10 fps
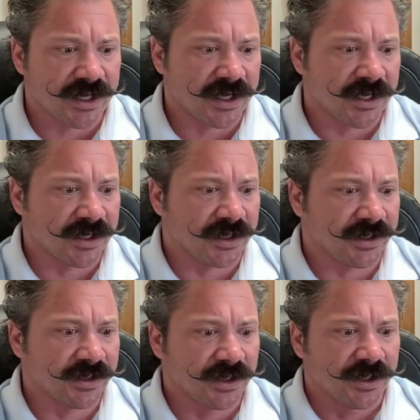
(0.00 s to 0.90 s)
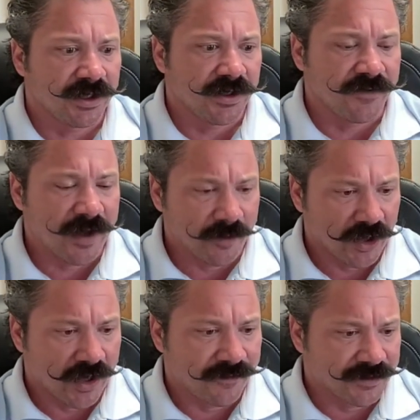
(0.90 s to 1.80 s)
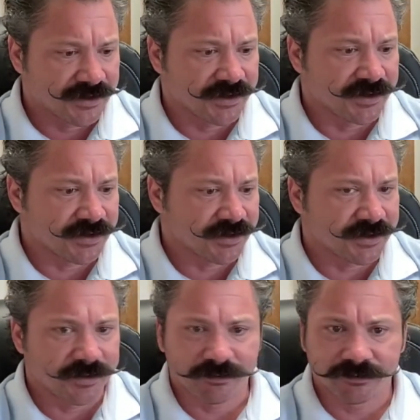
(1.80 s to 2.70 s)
and family offices.